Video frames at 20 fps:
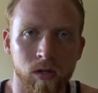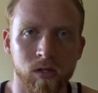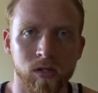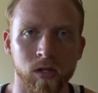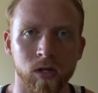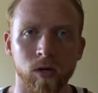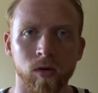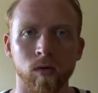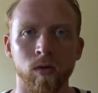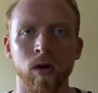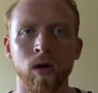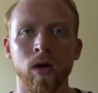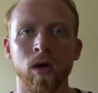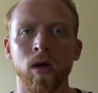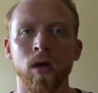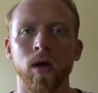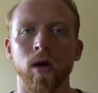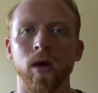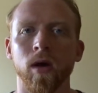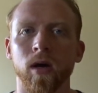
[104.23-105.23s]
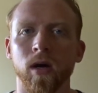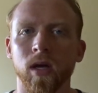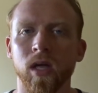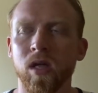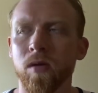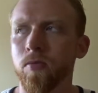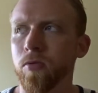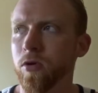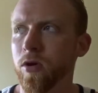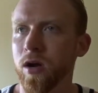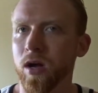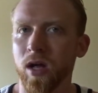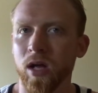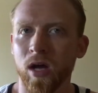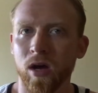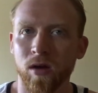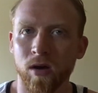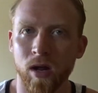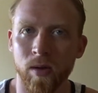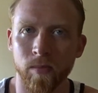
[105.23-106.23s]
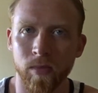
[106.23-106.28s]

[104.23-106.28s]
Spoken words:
So keep your eye out.